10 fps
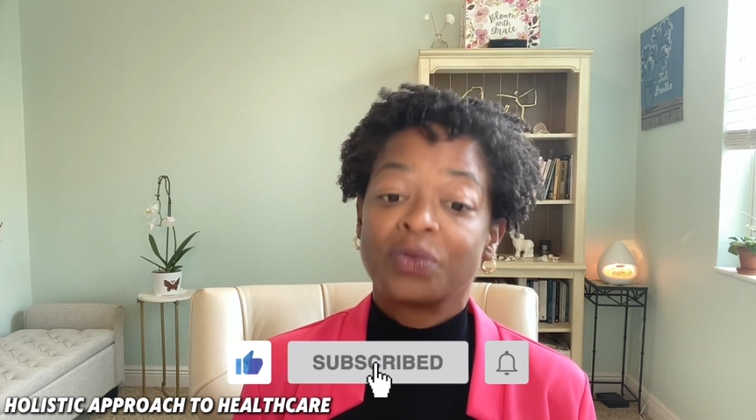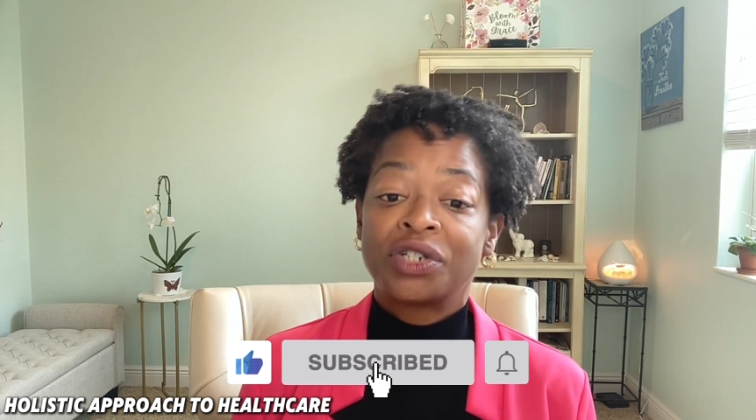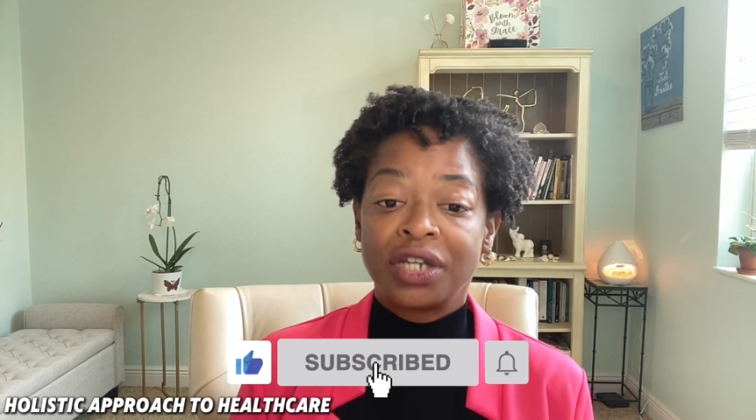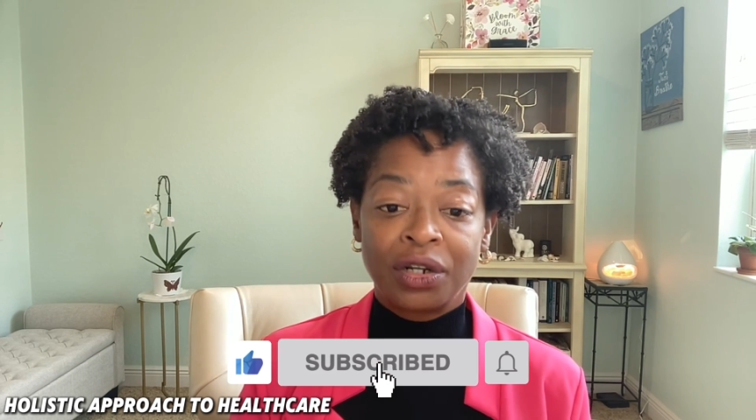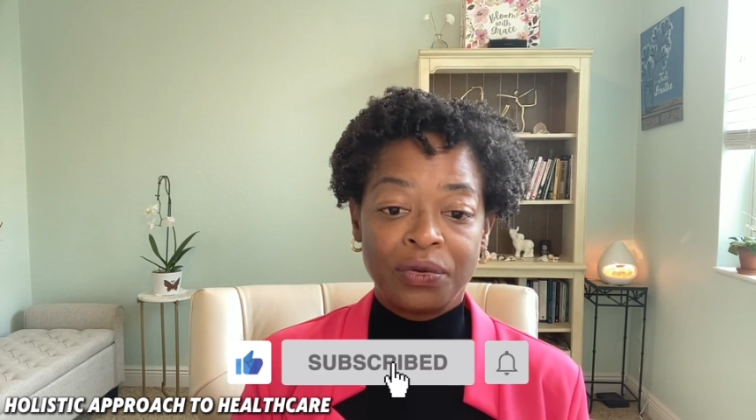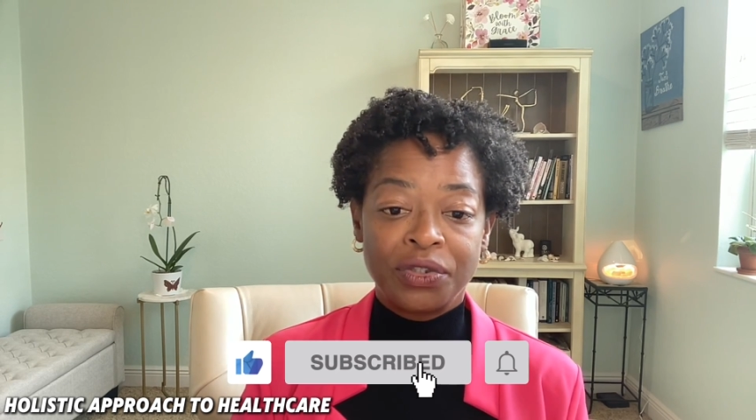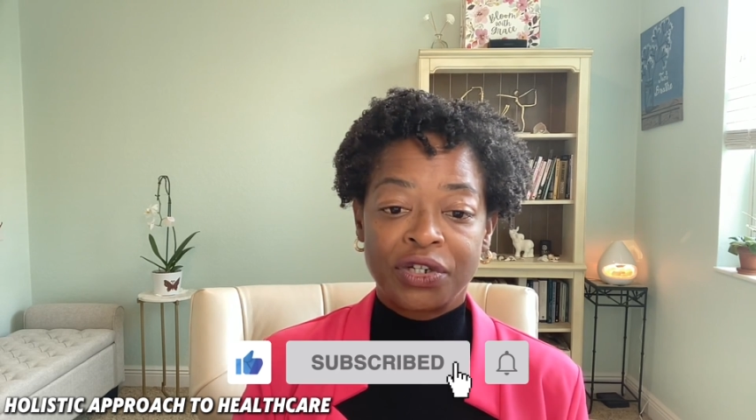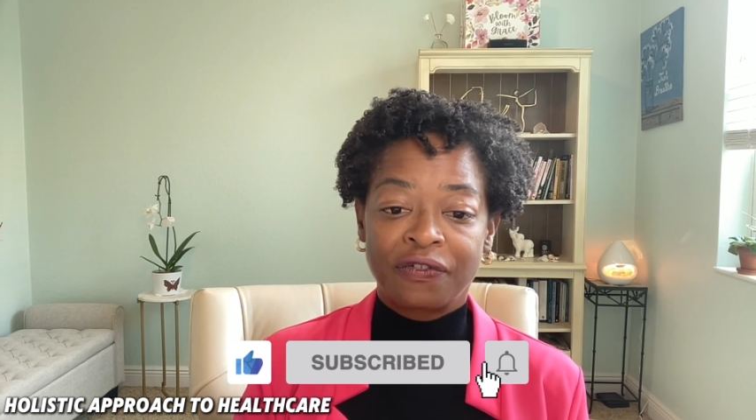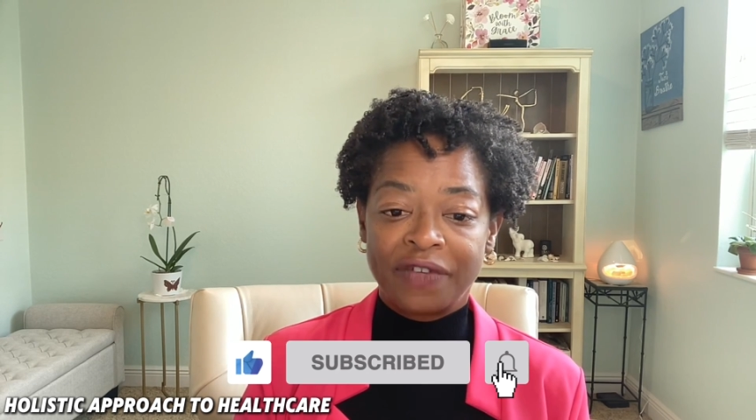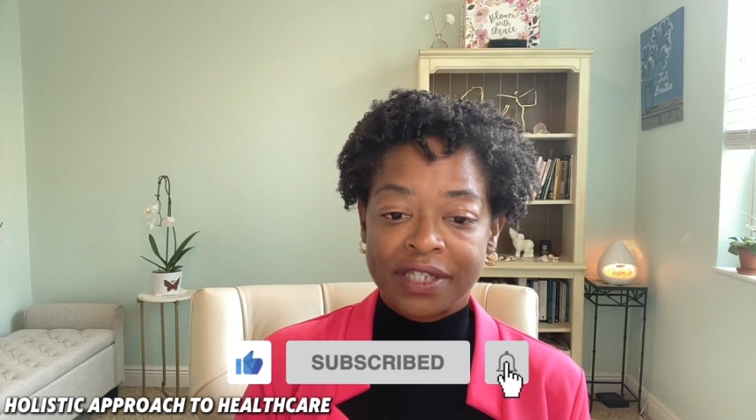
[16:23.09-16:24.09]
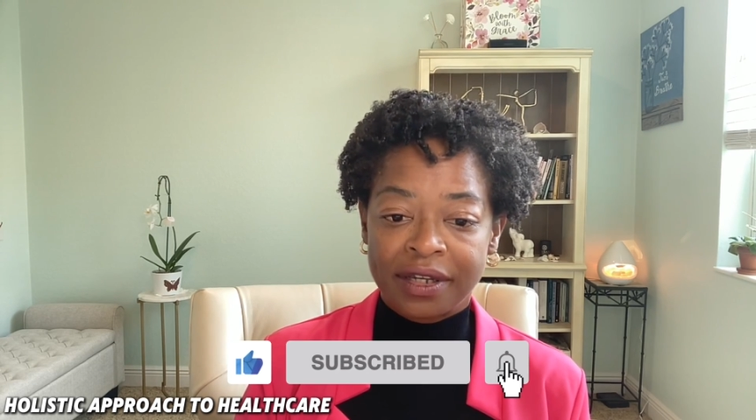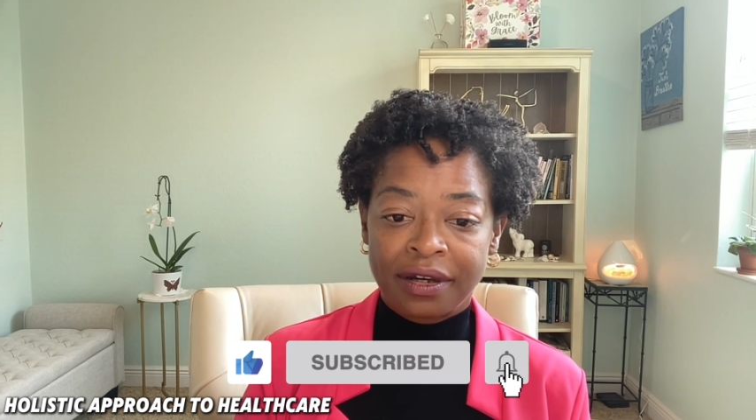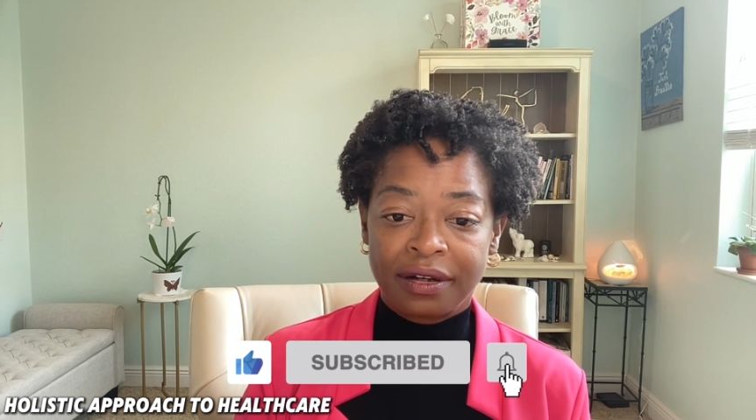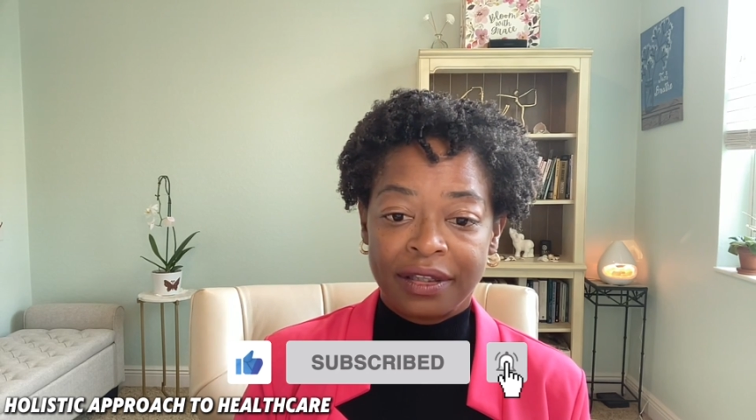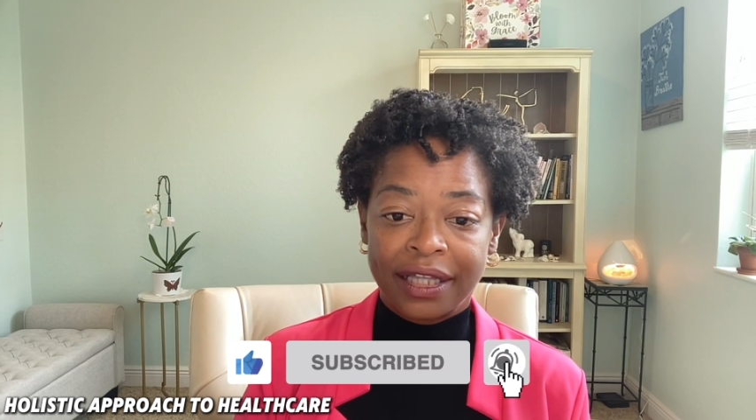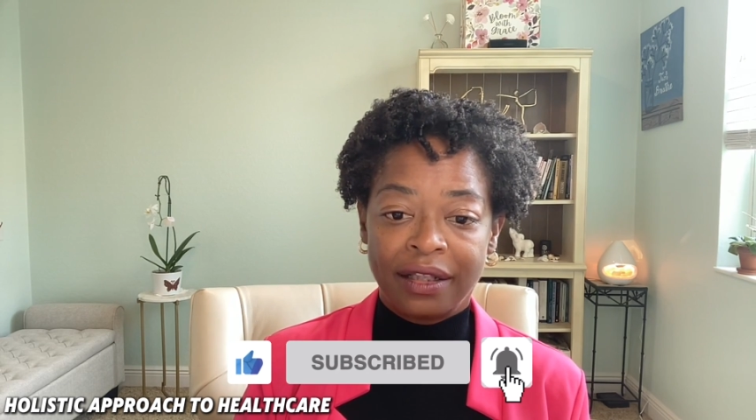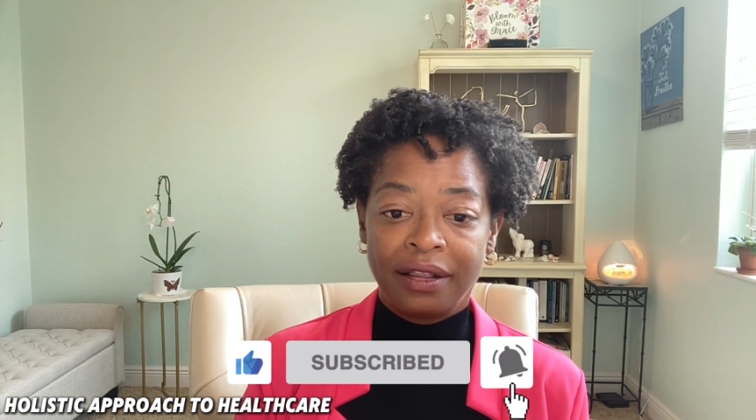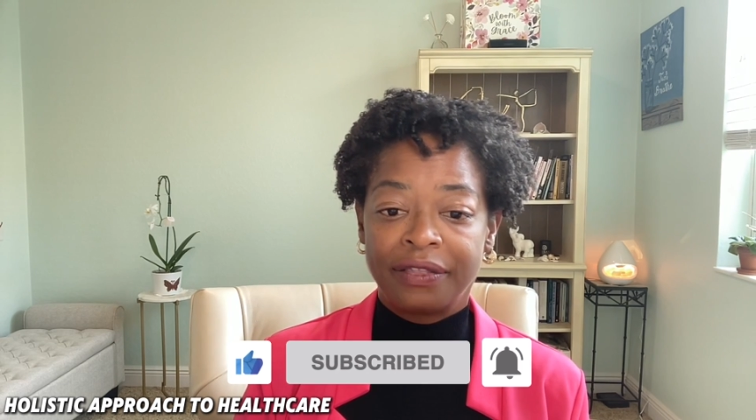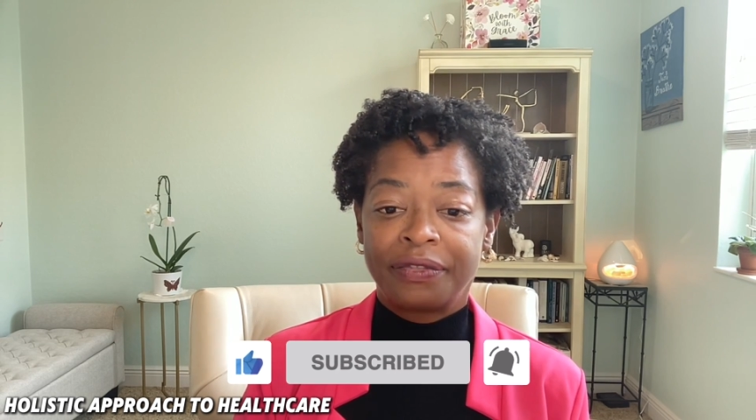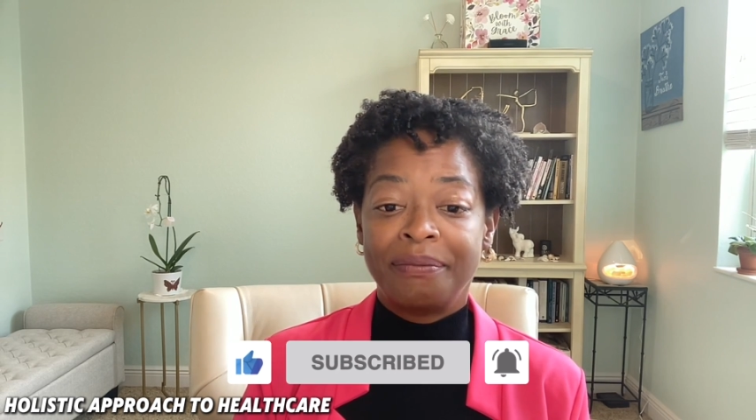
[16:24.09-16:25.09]
which includes your physical
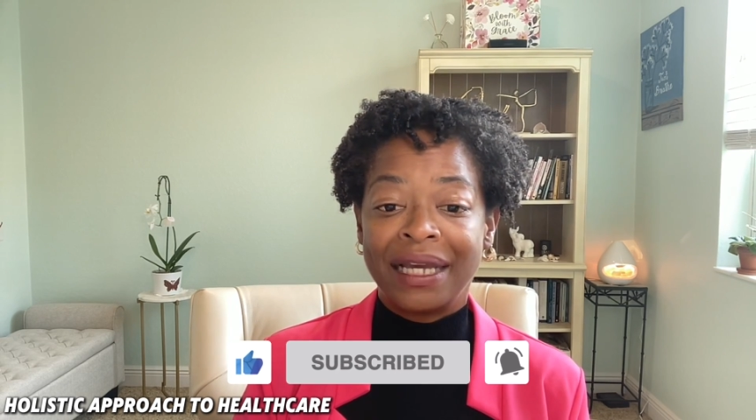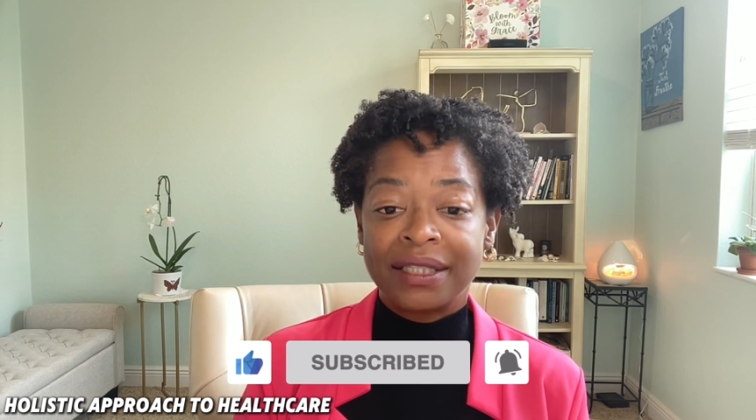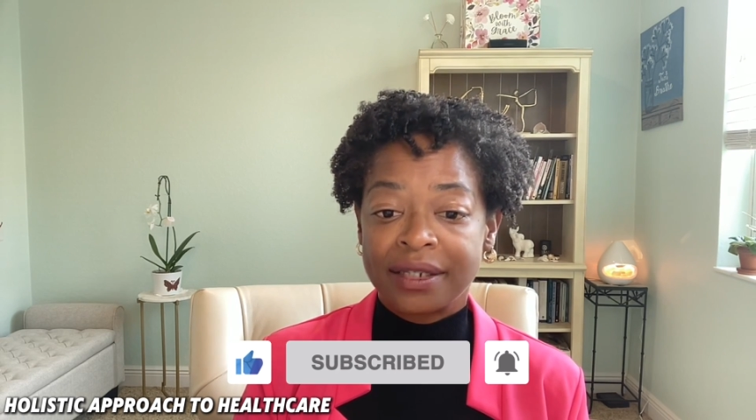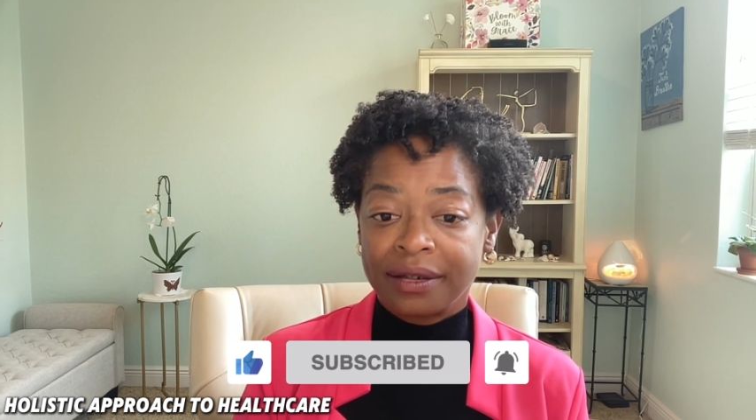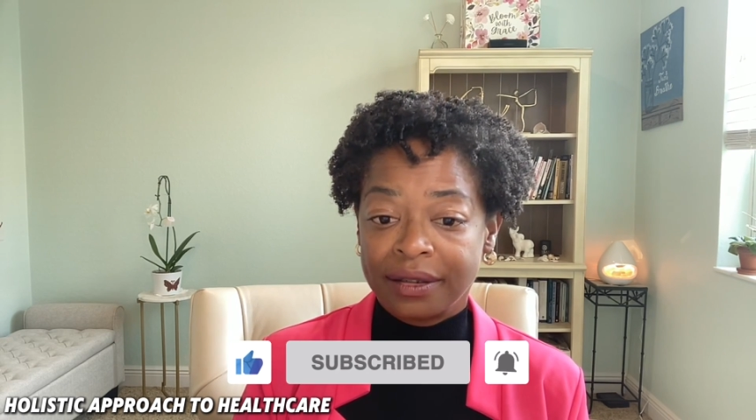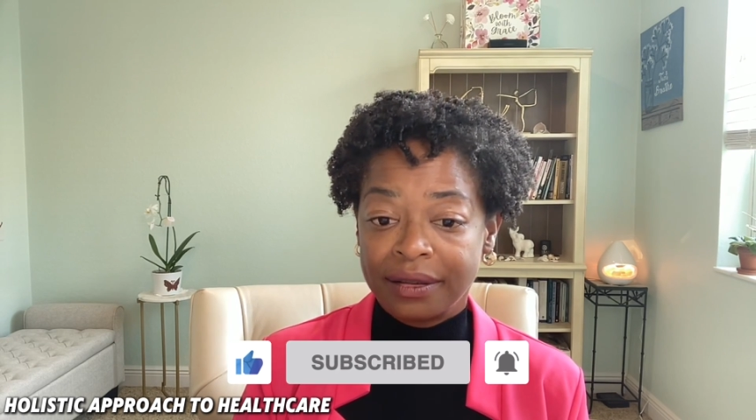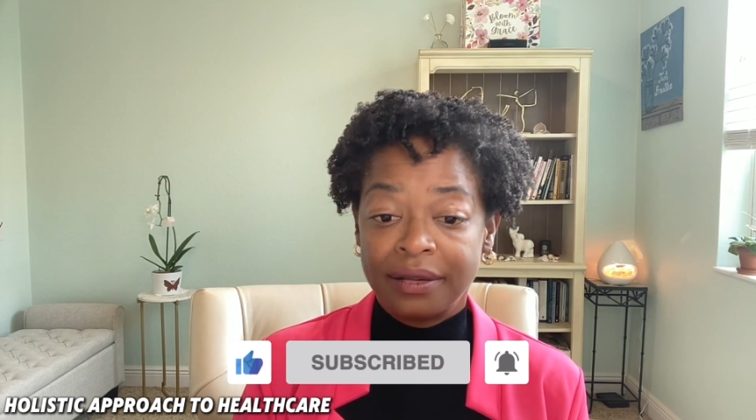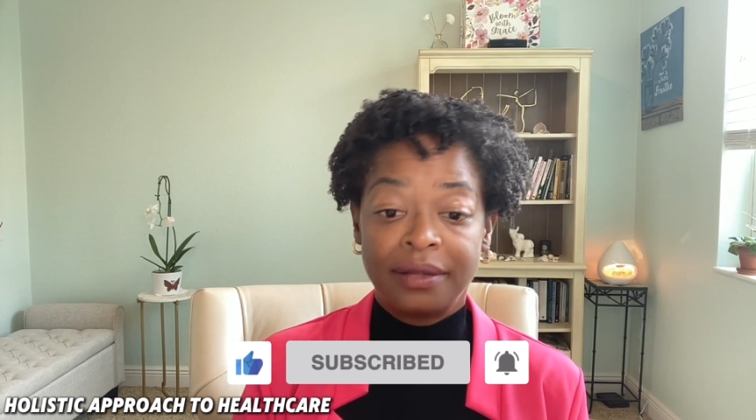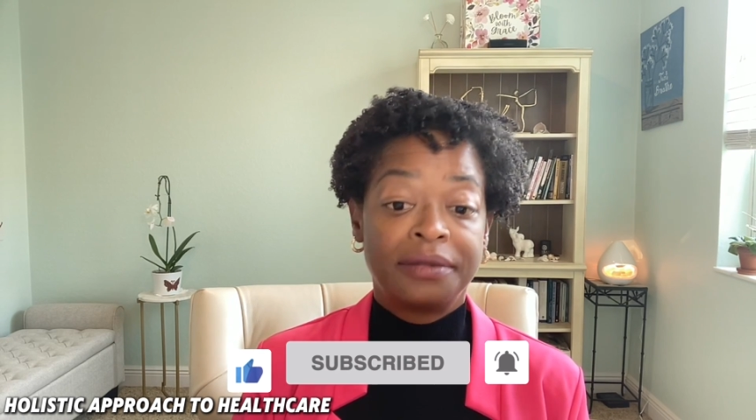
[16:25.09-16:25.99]
health, mental,